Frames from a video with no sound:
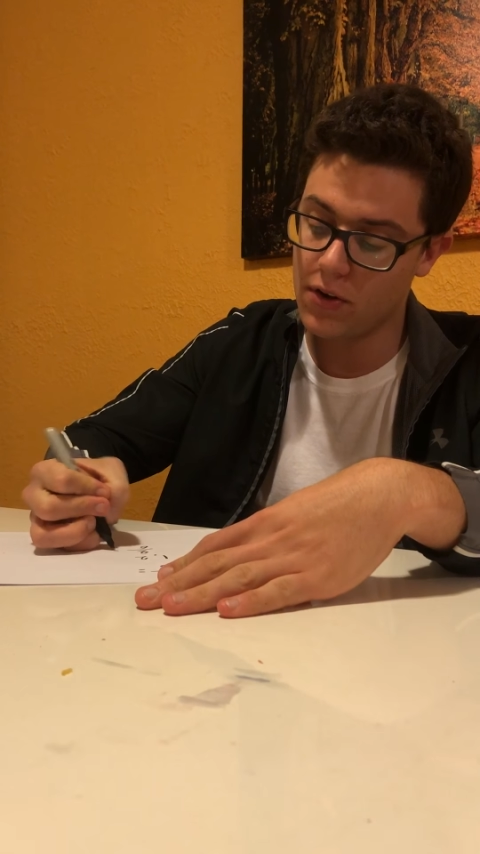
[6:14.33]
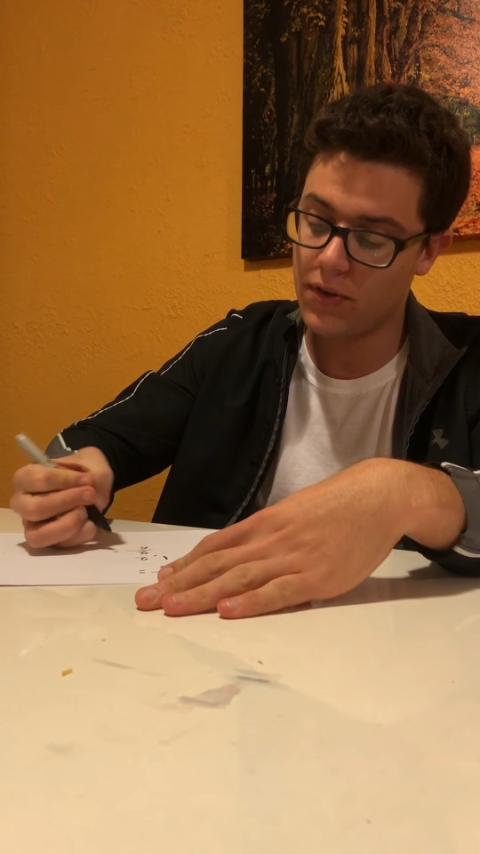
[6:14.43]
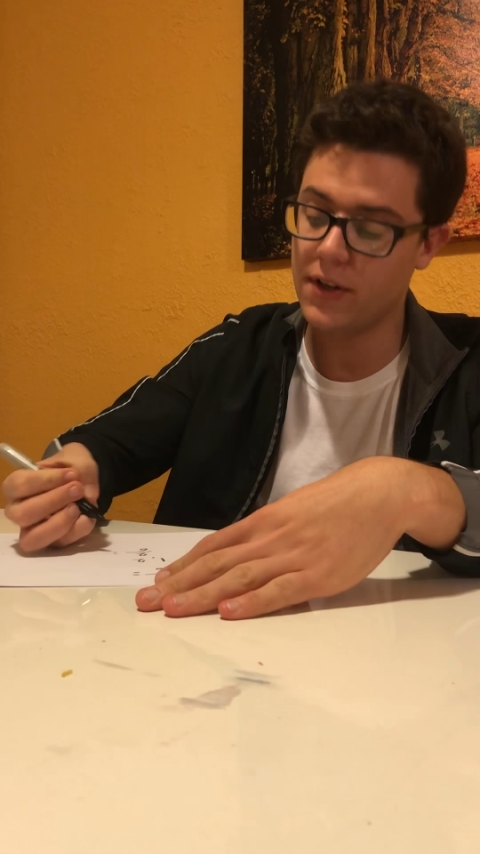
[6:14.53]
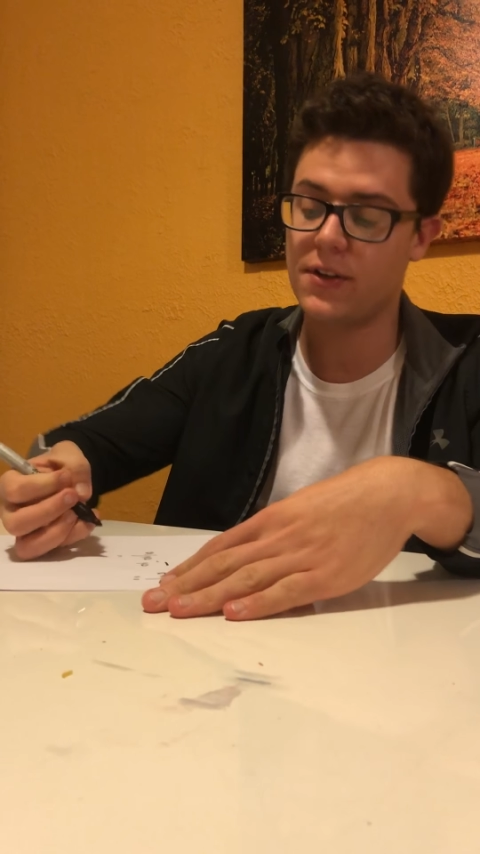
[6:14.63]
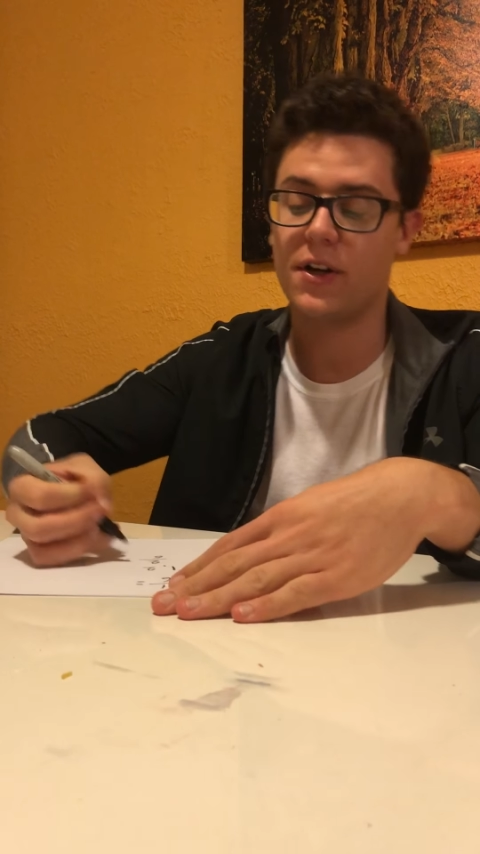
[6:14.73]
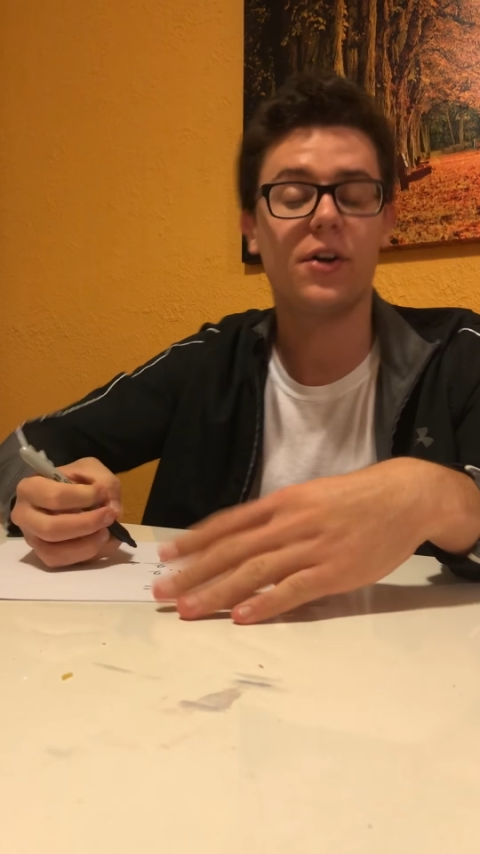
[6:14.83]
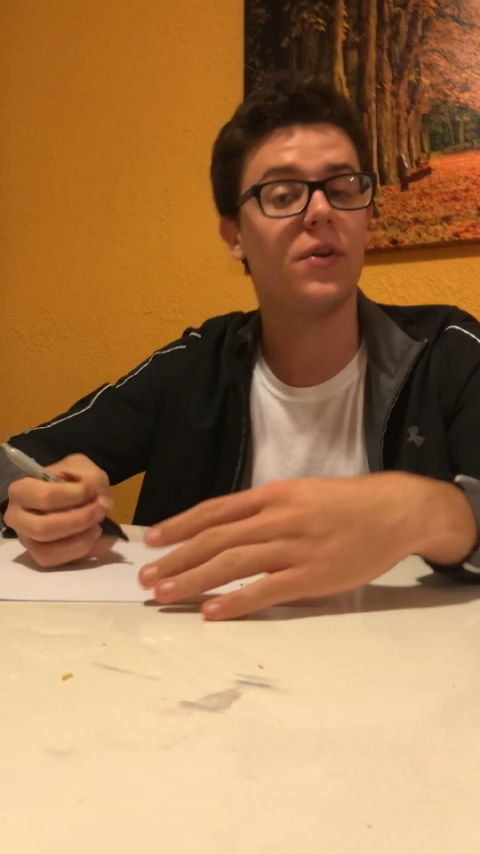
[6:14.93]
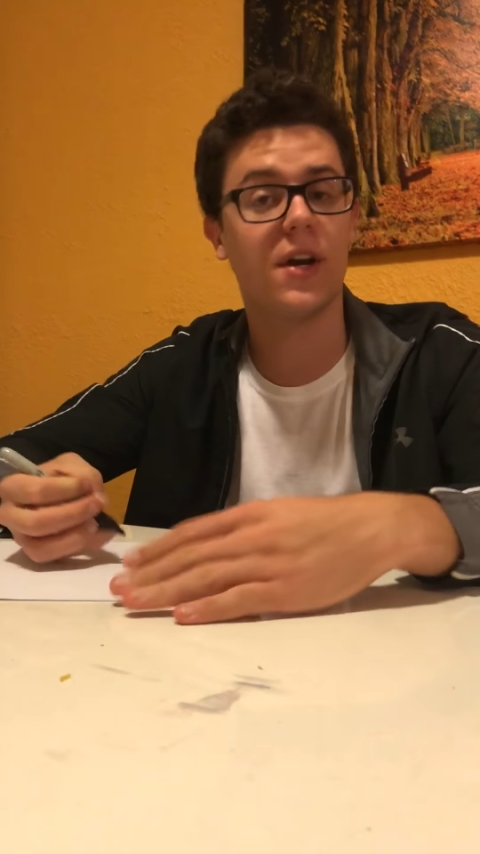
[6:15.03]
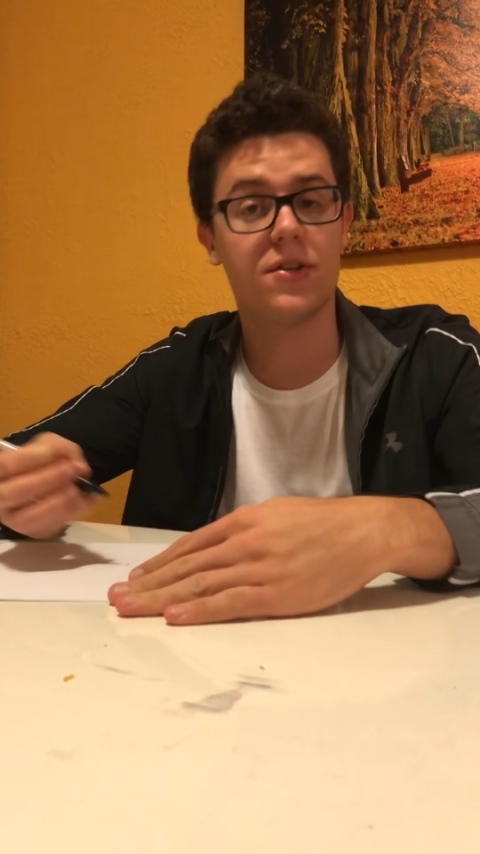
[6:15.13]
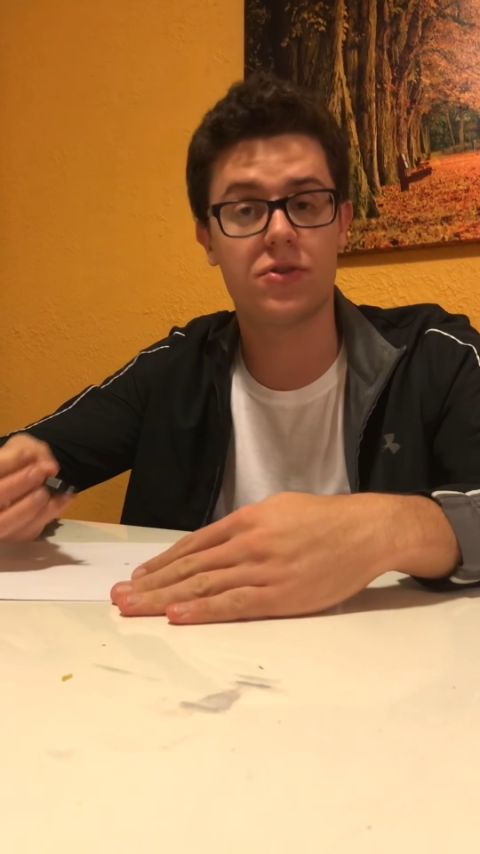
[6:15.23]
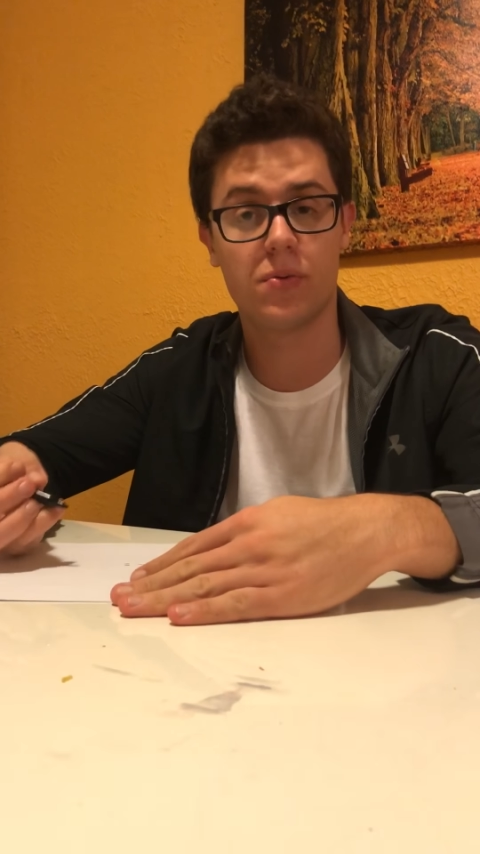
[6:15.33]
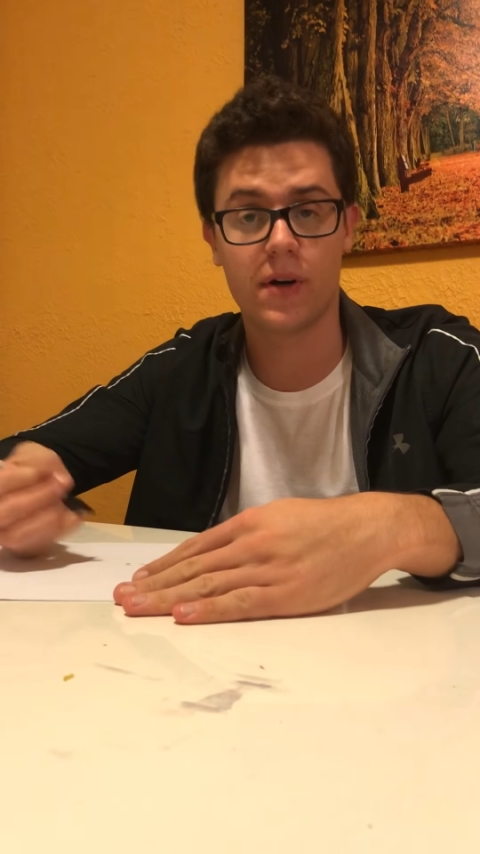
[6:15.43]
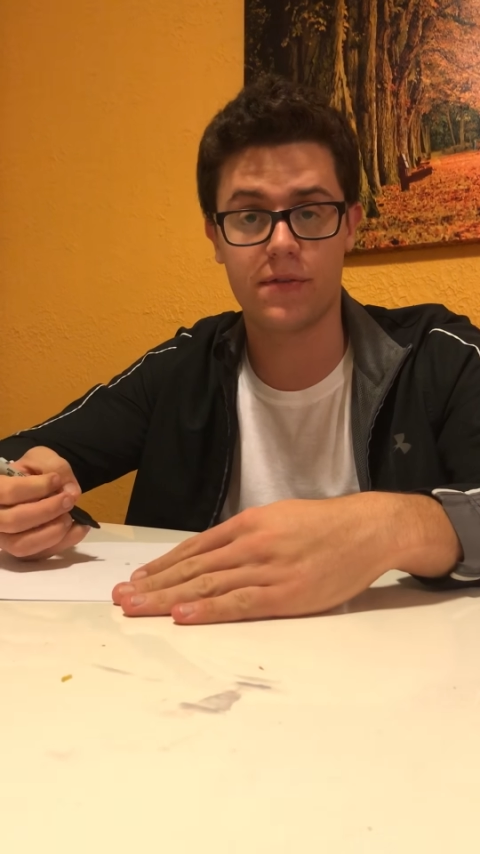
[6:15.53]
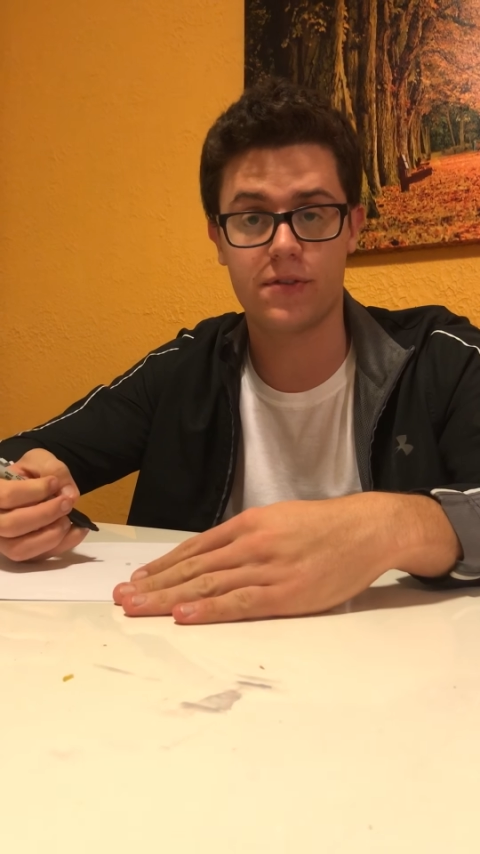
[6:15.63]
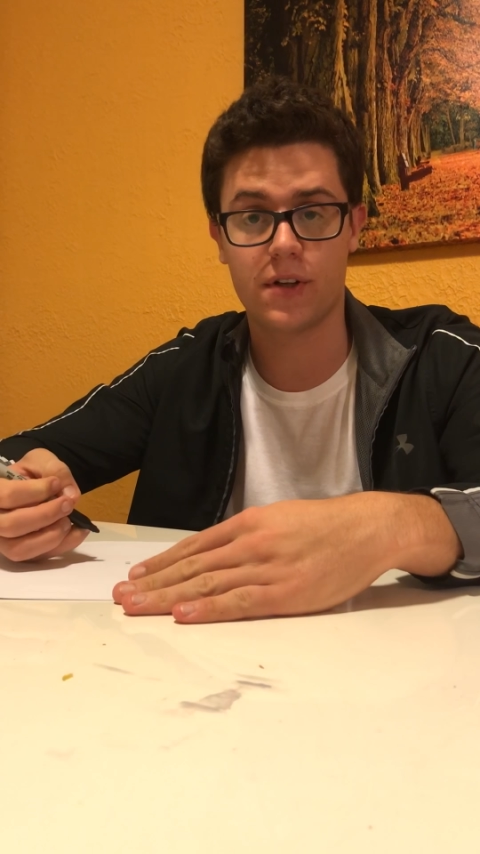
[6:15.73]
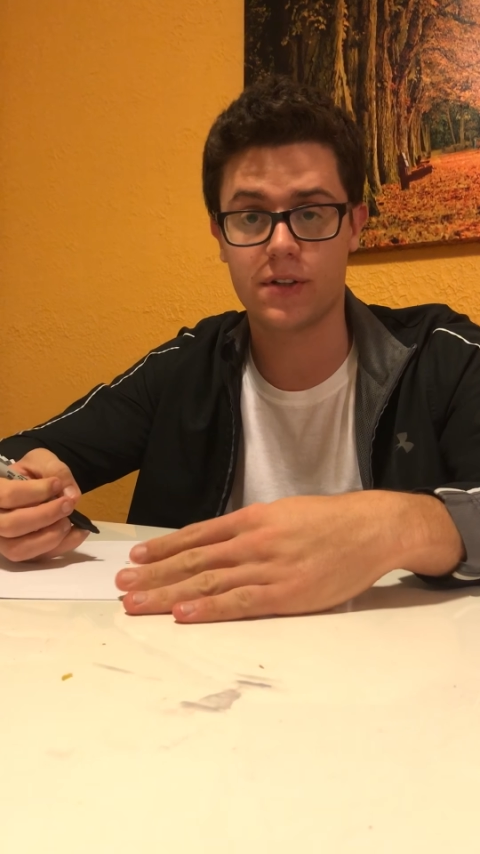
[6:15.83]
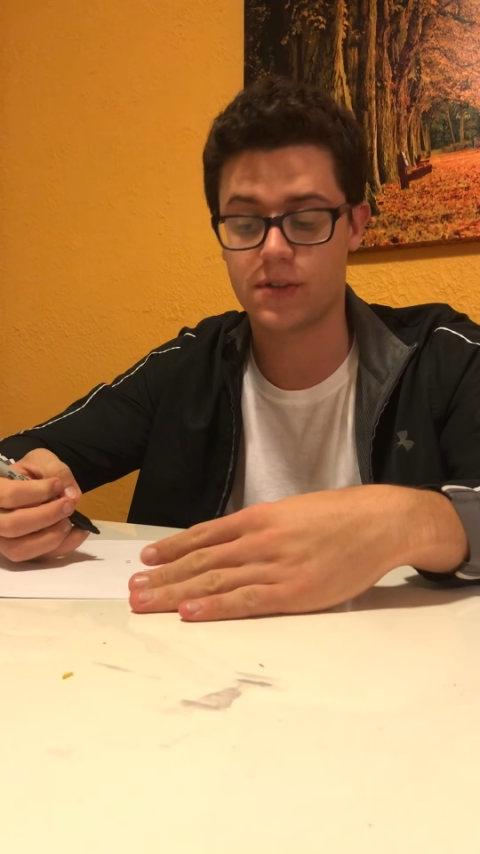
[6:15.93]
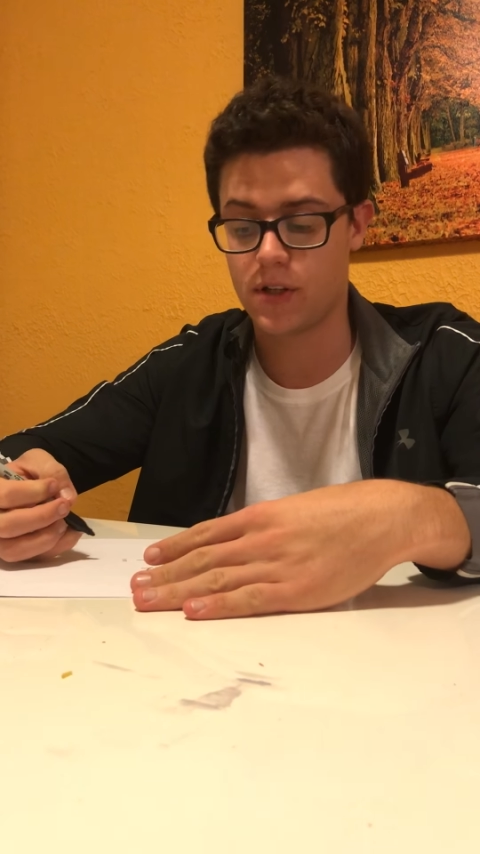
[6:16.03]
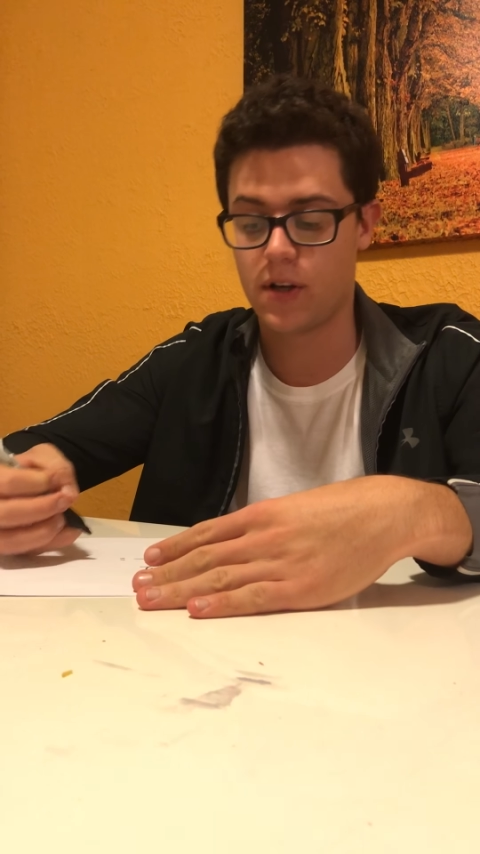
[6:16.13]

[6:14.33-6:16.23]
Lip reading: Right there, you get 2 out of 6.